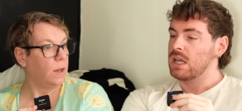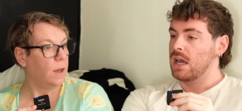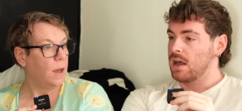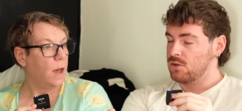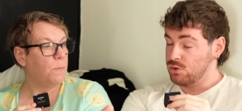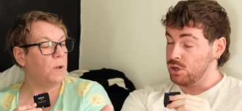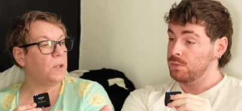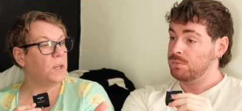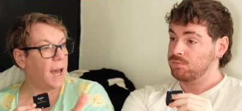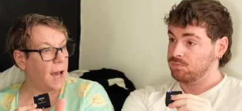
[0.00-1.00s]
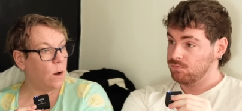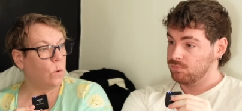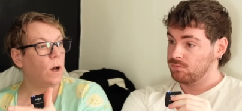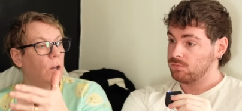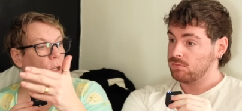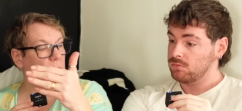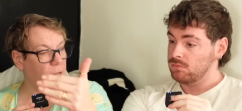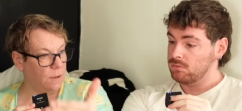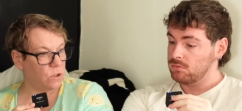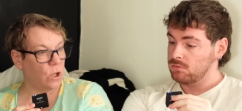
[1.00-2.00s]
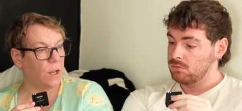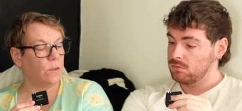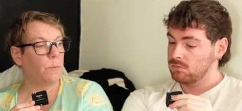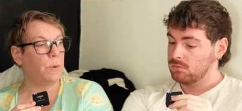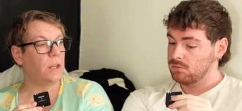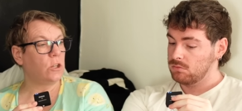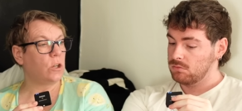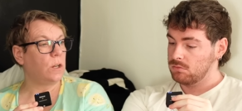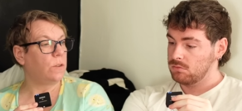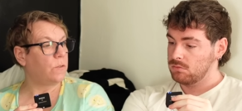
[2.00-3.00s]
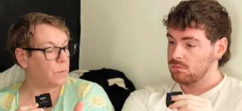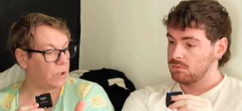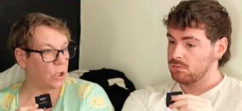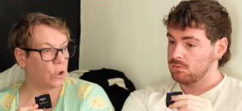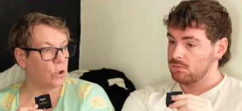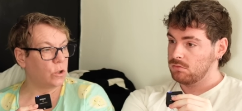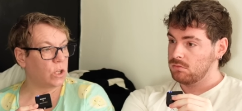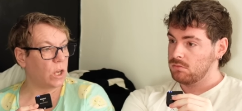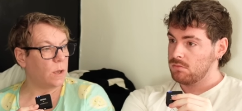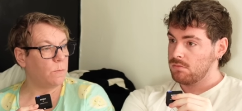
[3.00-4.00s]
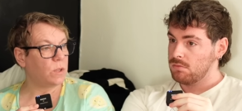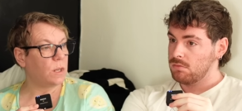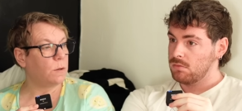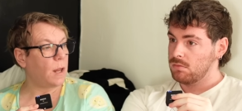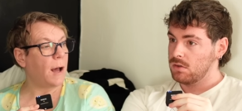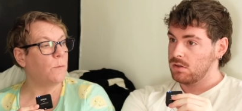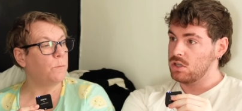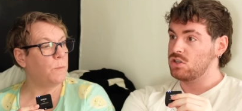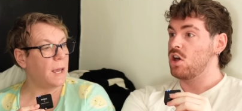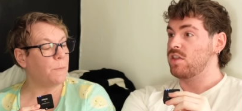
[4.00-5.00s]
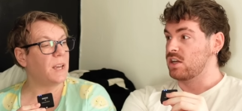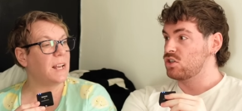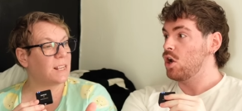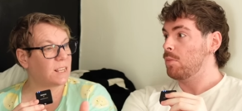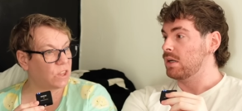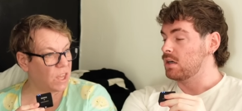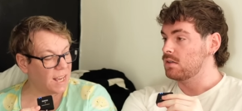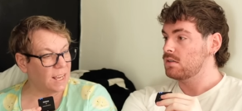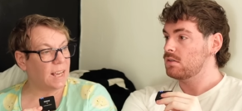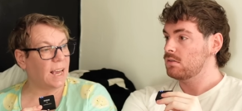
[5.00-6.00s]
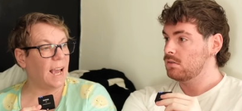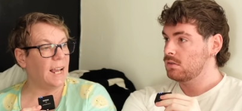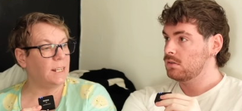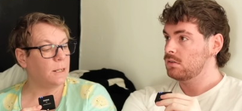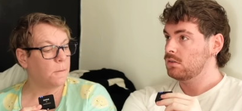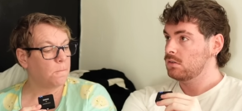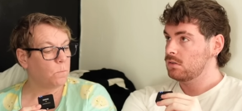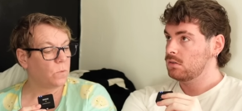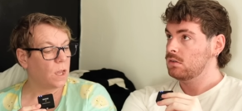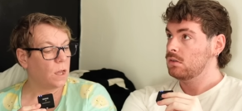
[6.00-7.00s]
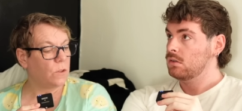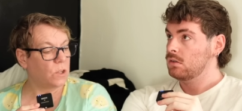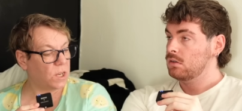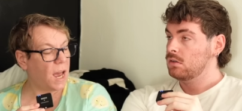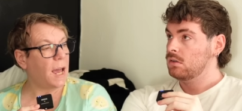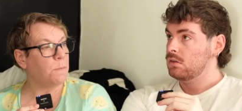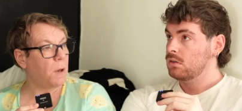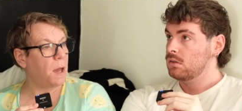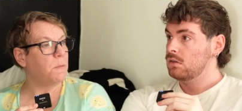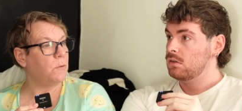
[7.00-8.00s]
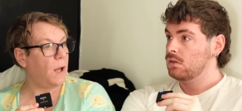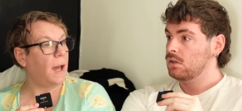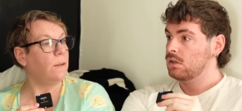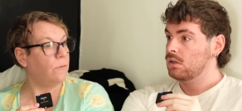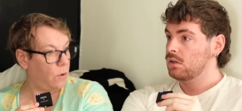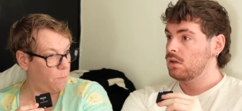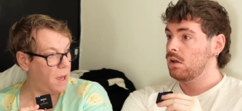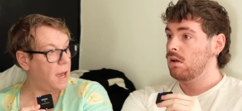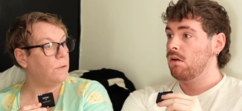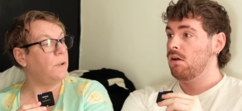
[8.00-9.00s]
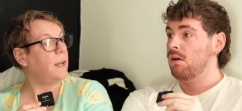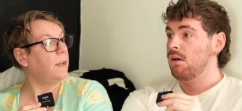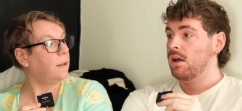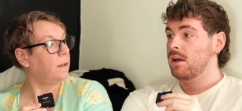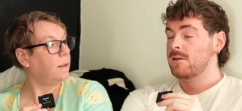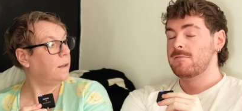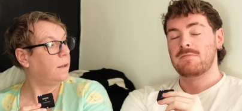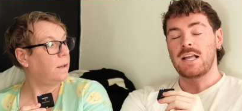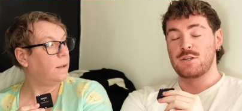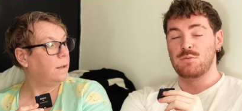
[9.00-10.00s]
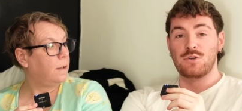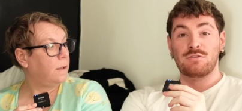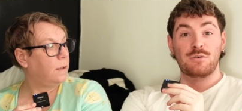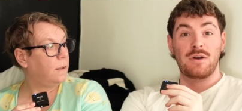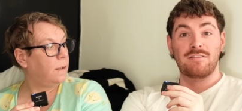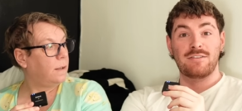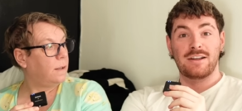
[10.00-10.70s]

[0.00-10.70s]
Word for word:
Speaker 1: Yeah, true. But now Eve's not in the picture and they're split on good terms. Now
Speaker 2: there's maybe he's thinking
Speaker 1: the time might be right for Mary.
Speaker 2: That's a wonderful way of